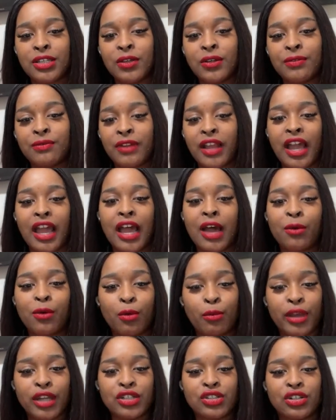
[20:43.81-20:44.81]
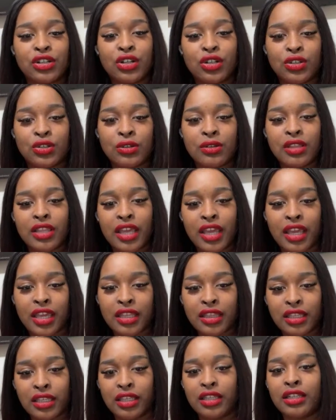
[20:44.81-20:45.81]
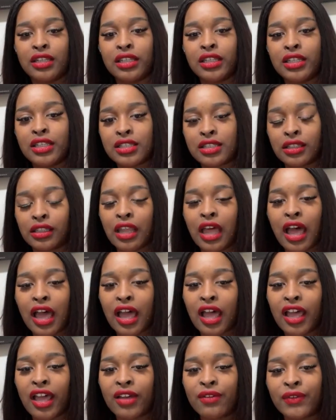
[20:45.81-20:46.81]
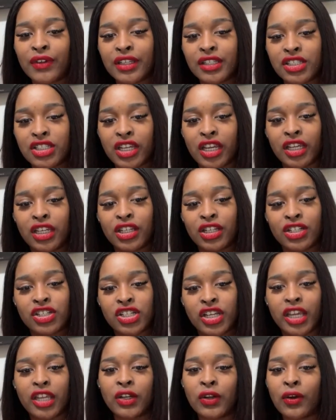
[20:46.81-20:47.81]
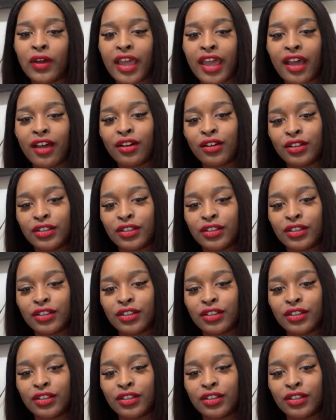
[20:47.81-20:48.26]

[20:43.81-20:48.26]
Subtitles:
If not, I will make sure to do that at the end of this live and check your channel out,